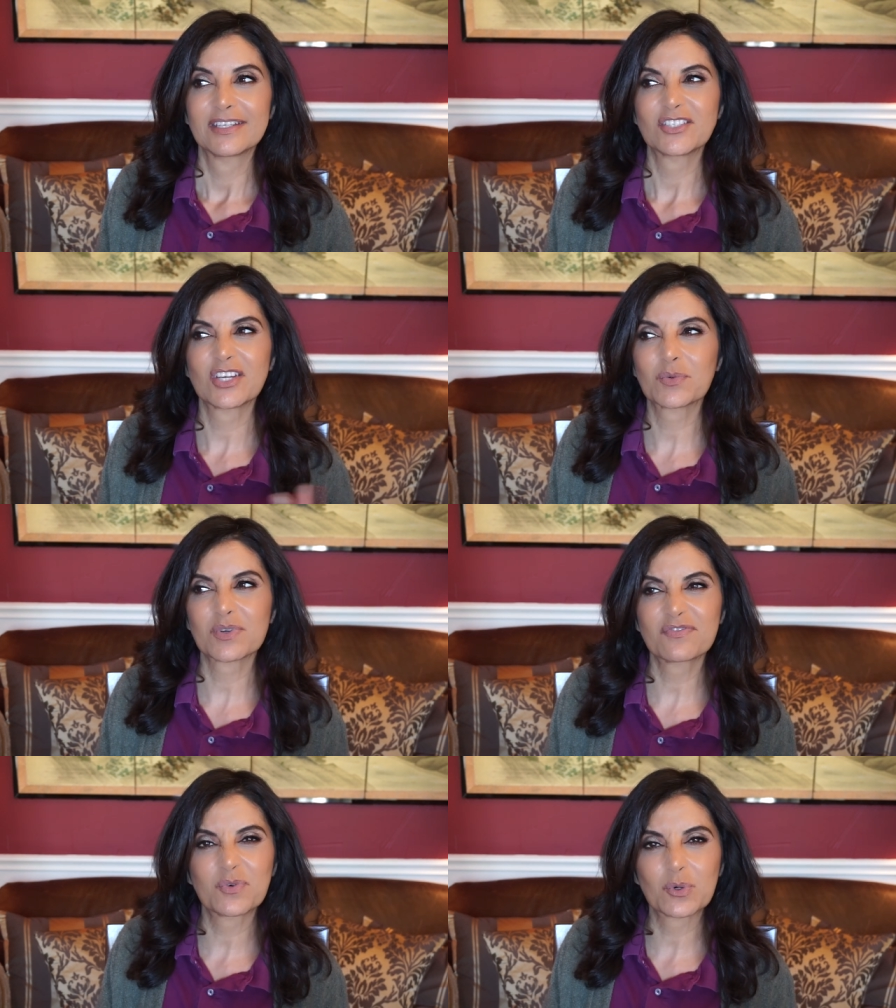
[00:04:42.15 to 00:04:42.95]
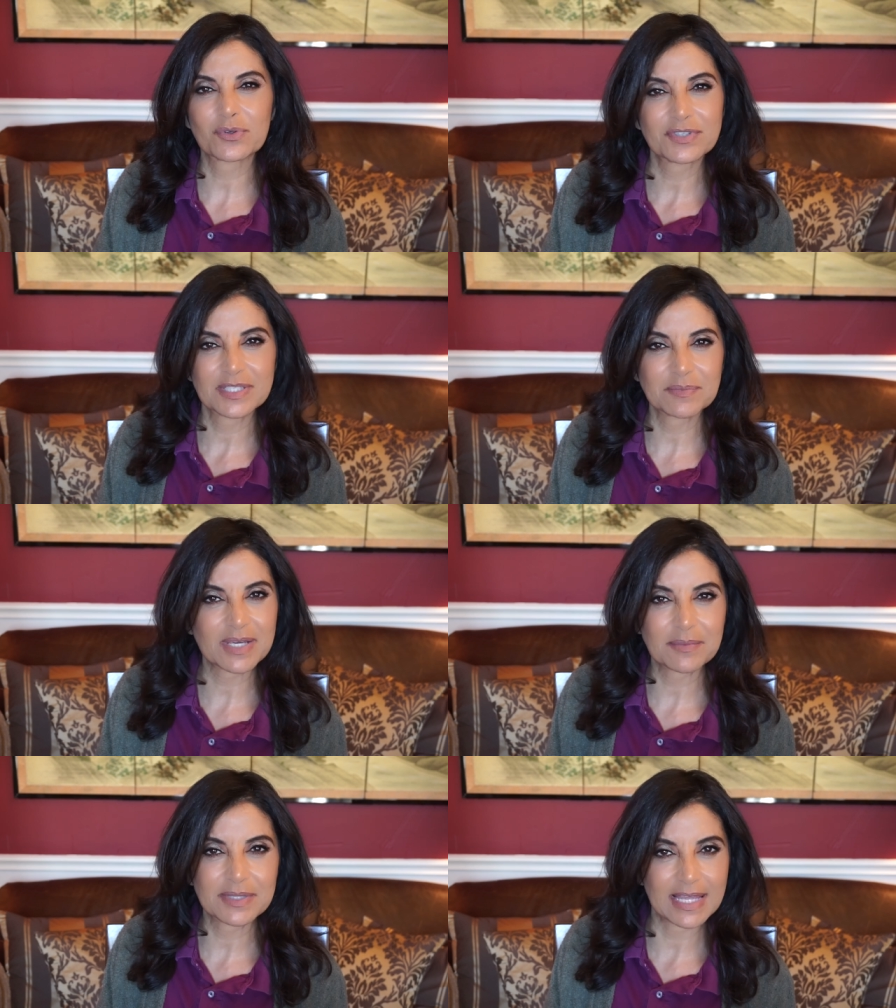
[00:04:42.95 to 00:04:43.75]
January 4th,
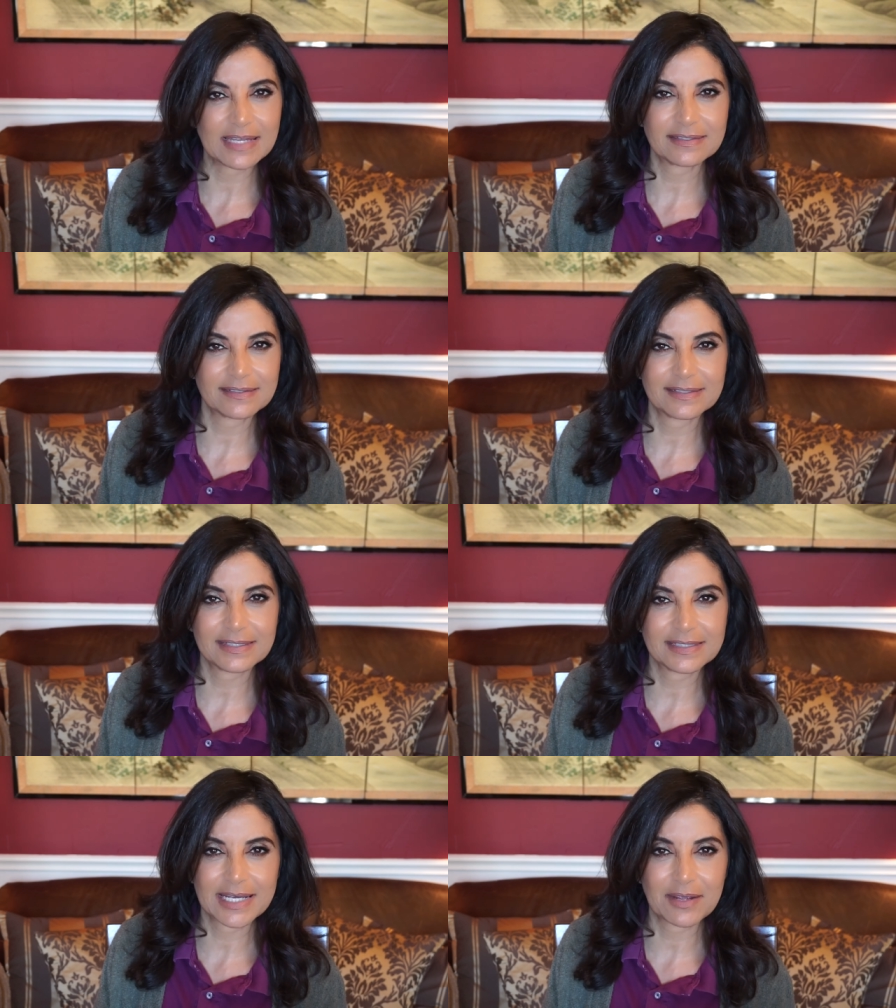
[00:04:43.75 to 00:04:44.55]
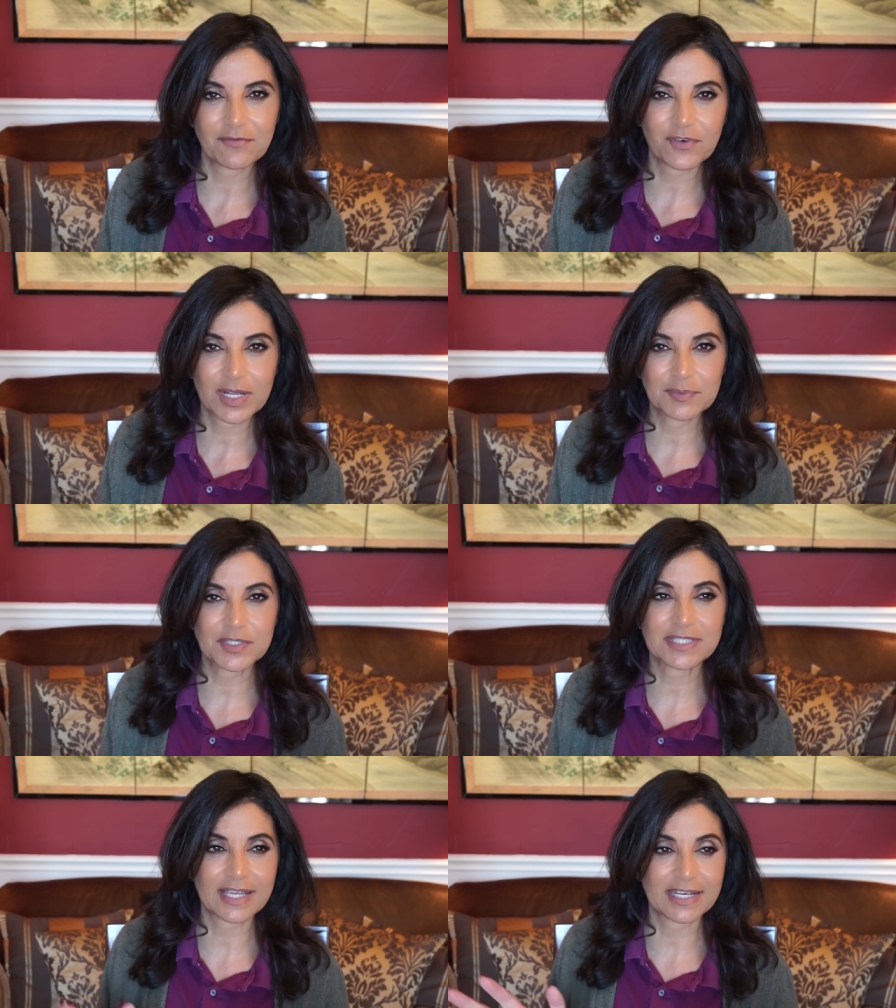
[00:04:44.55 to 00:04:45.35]
sometime in that uh, time frame,
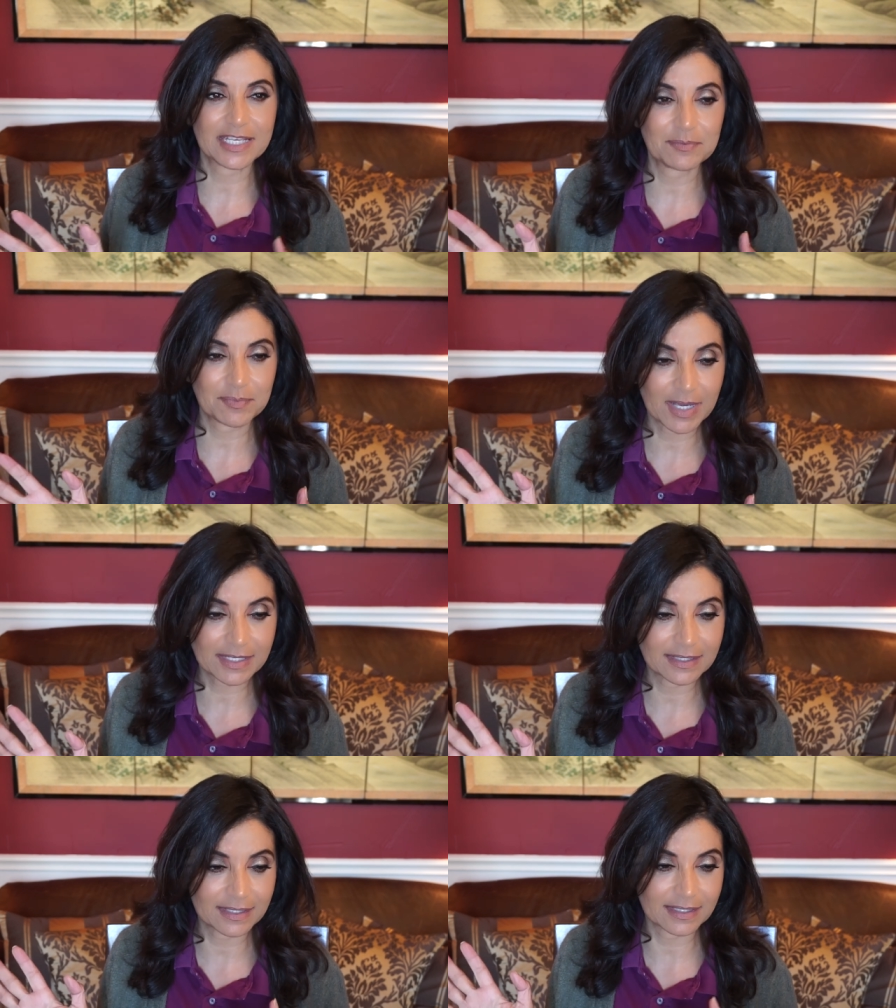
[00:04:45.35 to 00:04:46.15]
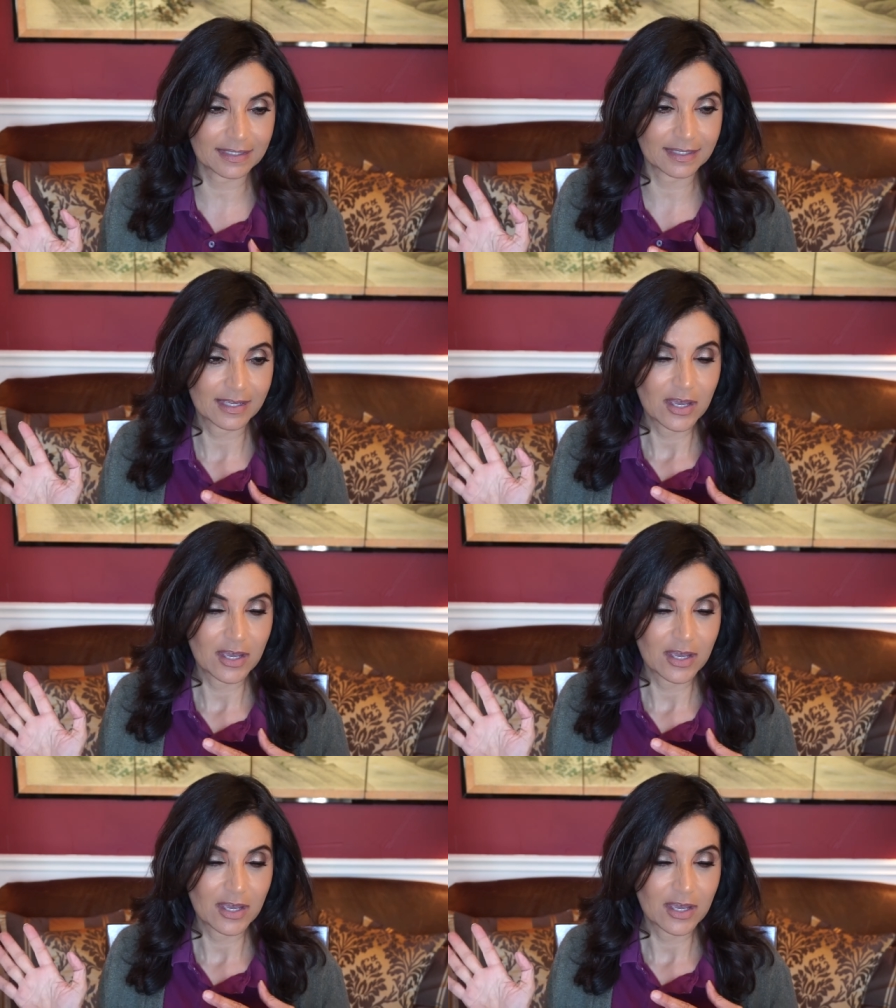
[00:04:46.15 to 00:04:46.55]
just to kind of get my uh,